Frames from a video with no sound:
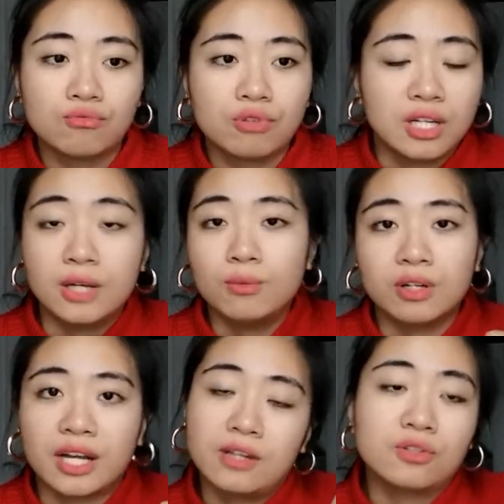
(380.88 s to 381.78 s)
really
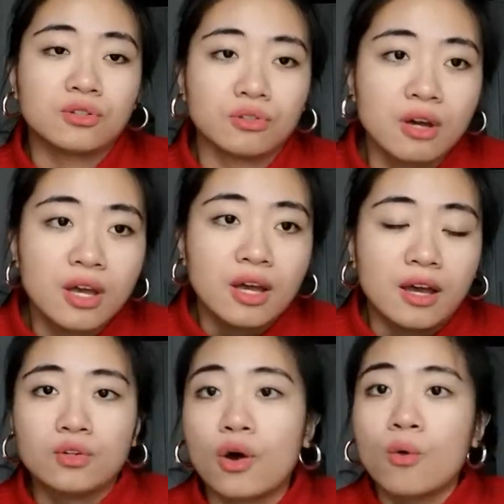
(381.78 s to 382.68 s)
would like to
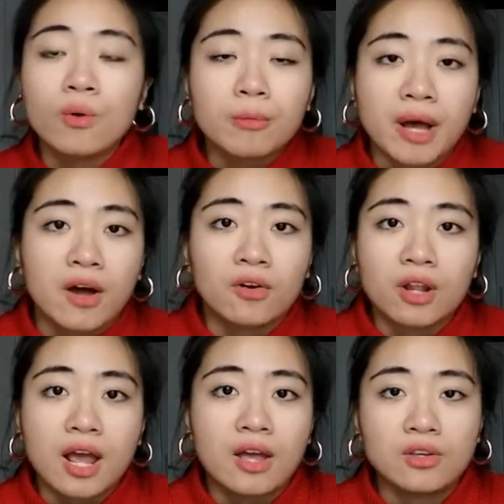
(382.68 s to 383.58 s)
know about
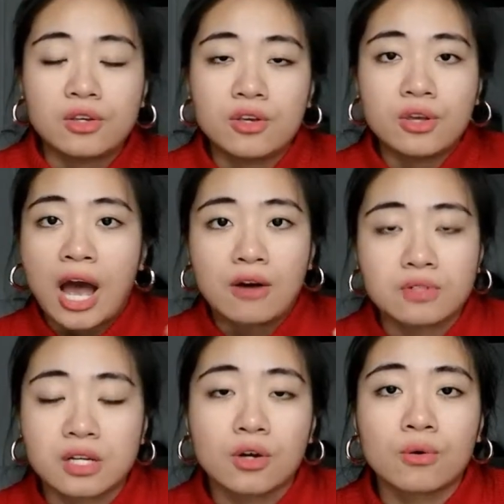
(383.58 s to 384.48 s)

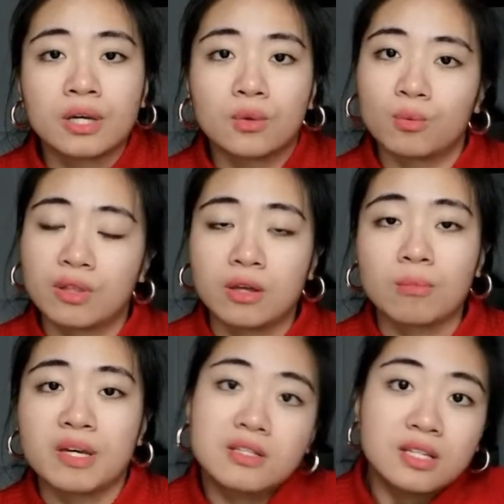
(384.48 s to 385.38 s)
how's it going with
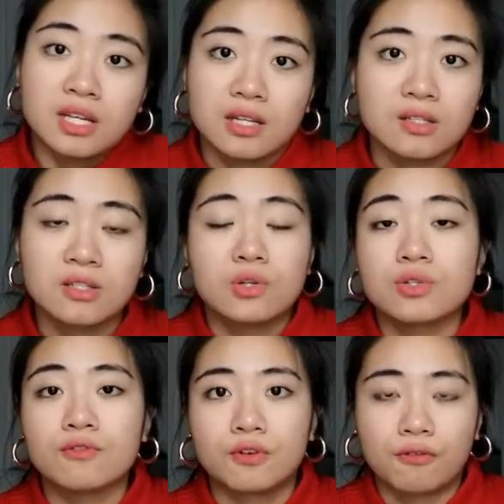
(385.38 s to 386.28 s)
your business.
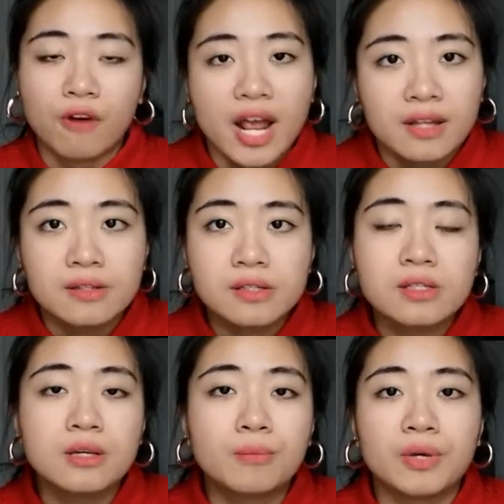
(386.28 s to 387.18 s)
Also for
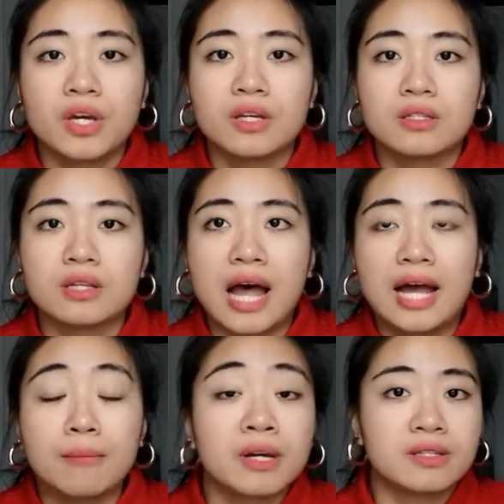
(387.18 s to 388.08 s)
friends, because
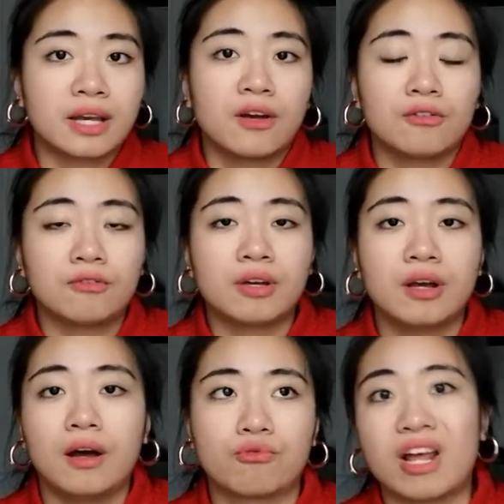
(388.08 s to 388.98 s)
I myself
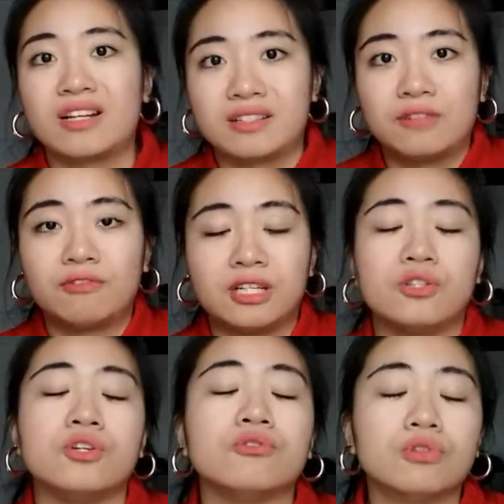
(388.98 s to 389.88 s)
relatively
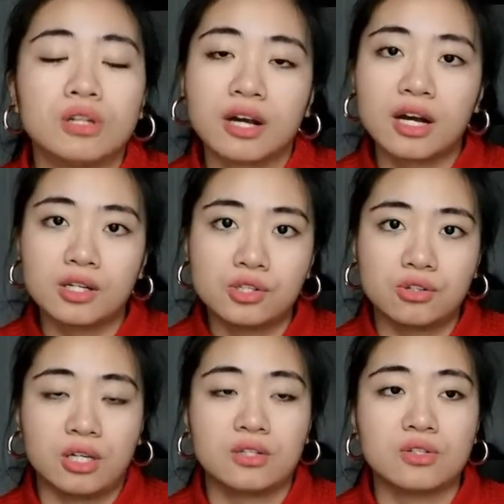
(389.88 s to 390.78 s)
new to the
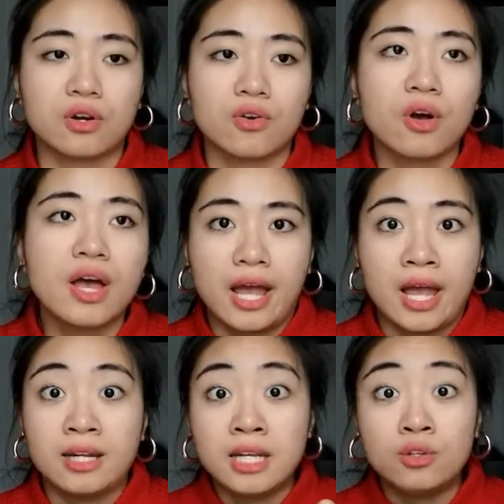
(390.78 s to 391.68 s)
country, so
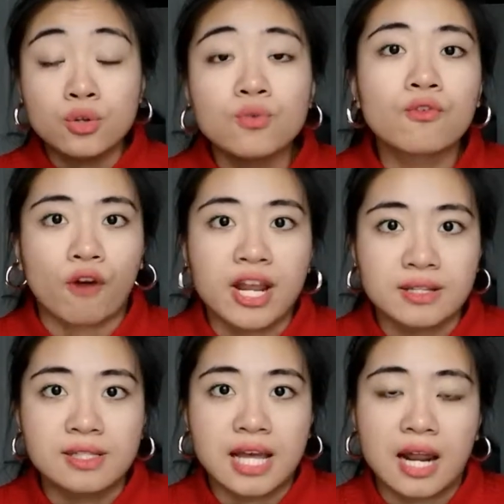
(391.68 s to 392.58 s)
any new
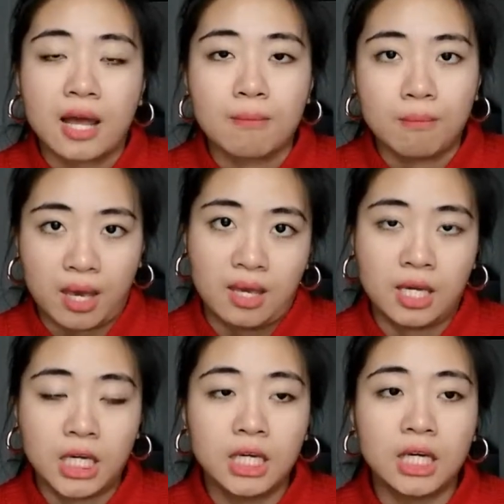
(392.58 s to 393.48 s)
friends that I
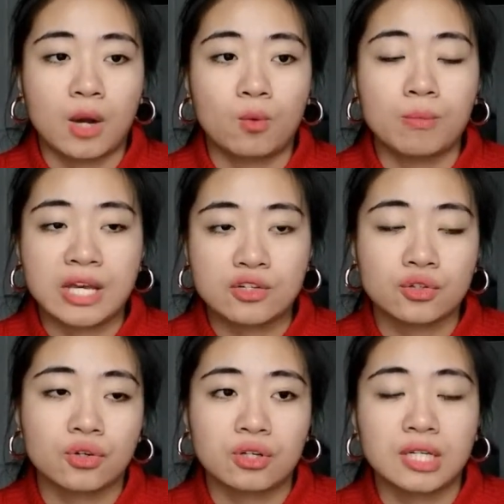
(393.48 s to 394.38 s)
make, I will make
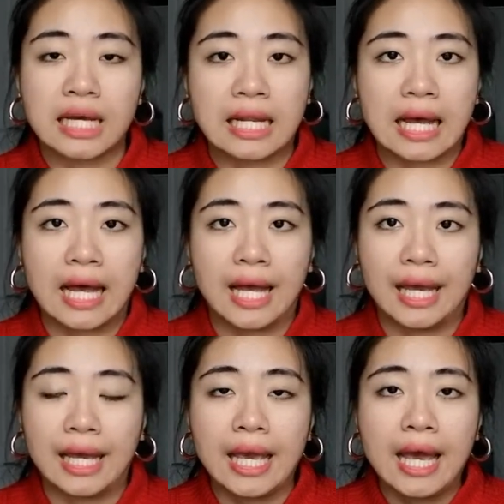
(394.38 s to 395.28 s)
sure that
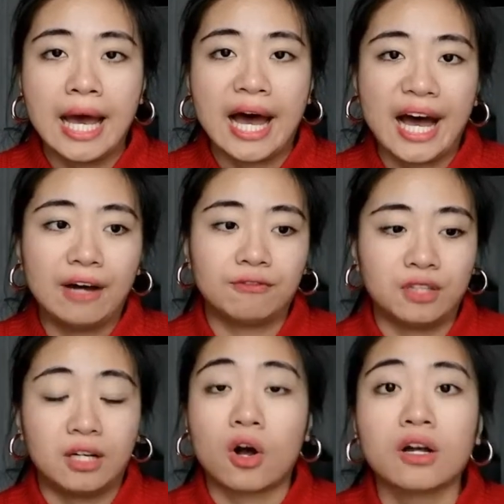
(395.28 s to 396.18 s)
I have
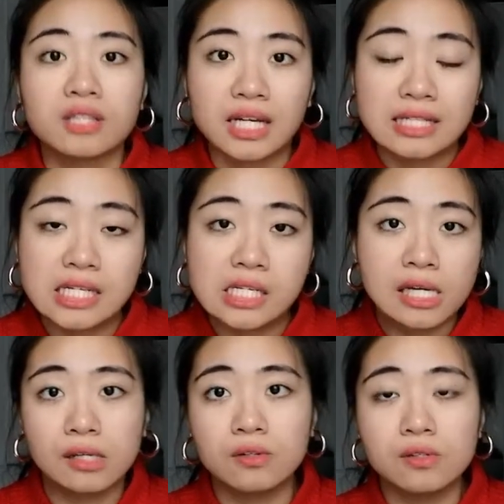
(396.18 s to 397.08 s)
their contact
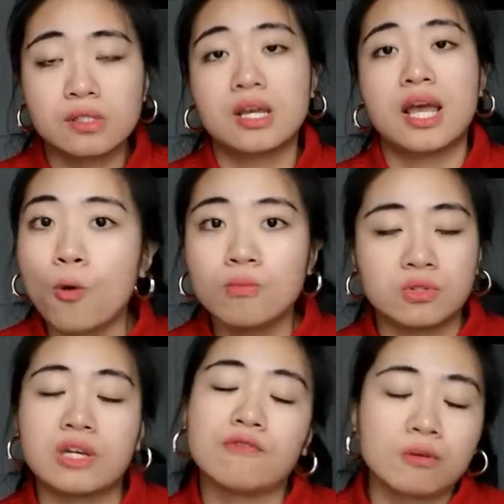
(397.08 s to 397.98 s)
details.
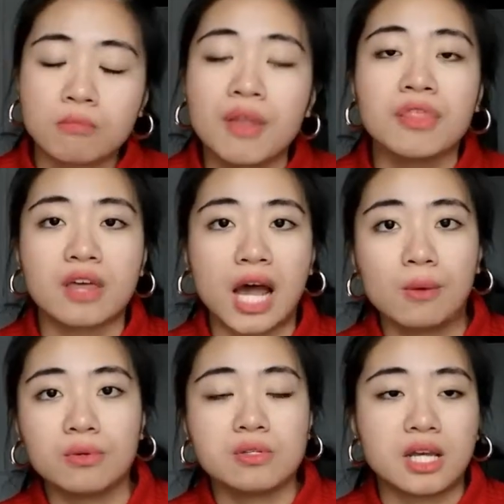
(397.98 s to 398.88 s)
Almost every month
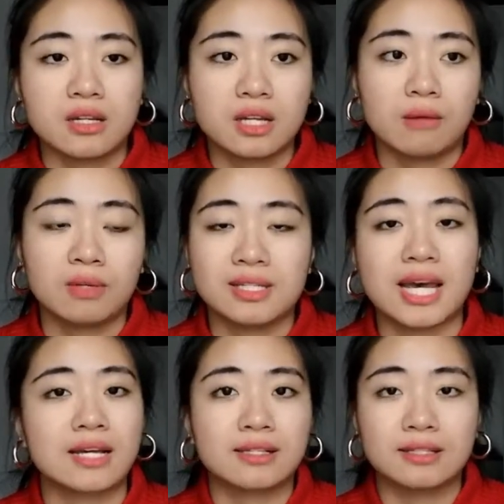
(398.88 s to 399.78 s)
I will send them
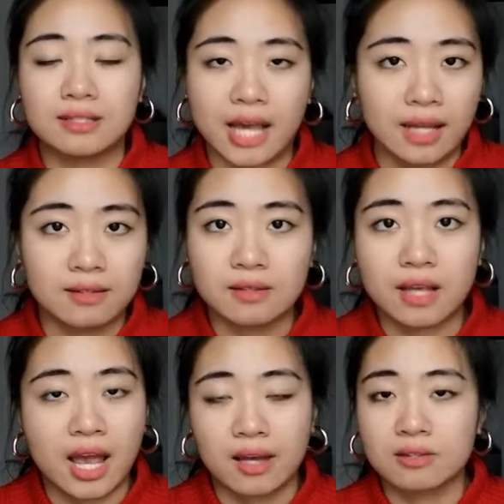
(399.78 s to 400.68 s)
a text and
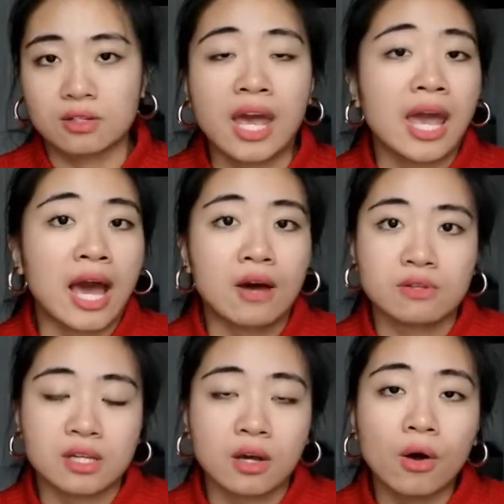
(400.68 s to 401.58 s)
ask, hey,
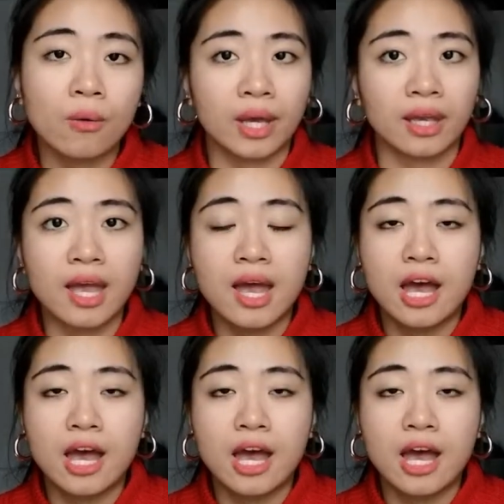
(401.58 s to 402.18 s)
how is it going?